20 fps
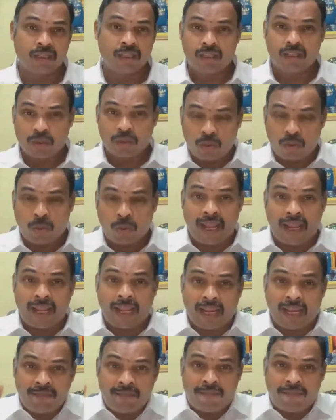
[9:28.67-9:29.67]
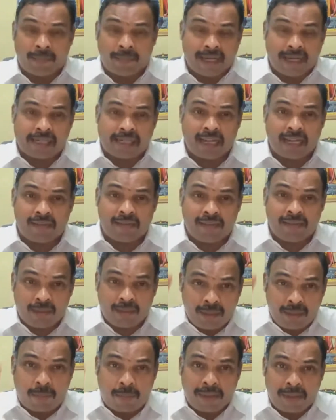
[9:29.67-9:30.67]
Today information
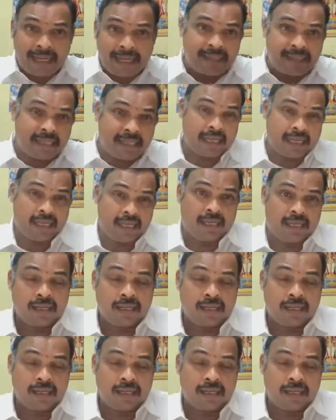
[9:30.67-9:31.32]
available plenty,